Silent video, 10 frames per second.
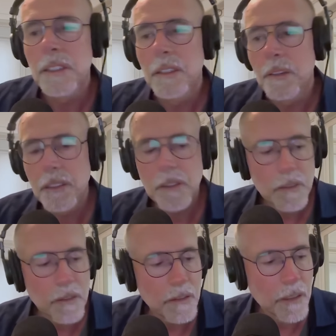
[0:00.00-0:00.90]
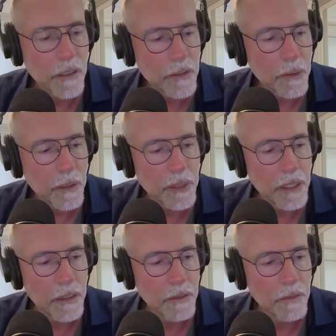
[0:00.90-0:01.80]
You know, they just want to
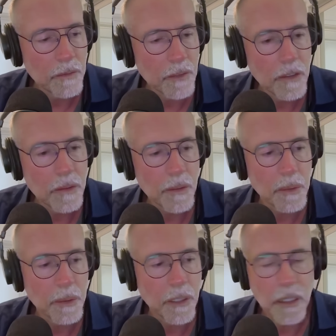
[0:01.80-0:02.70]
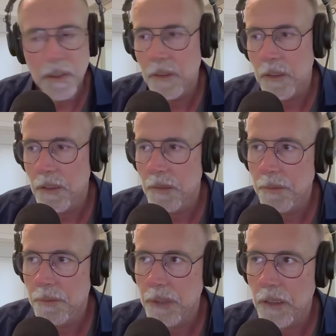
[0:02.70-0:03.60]
be with us in a
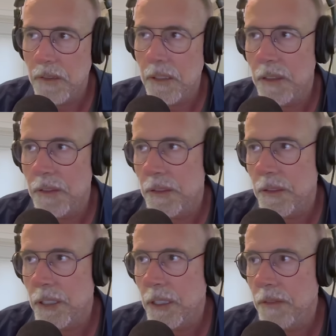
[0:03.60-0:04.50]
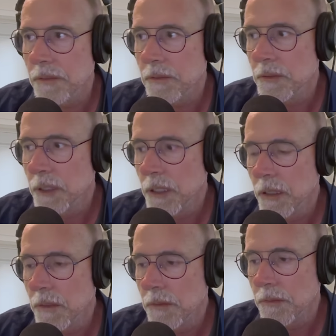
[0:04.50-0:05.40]
place that has 38 euro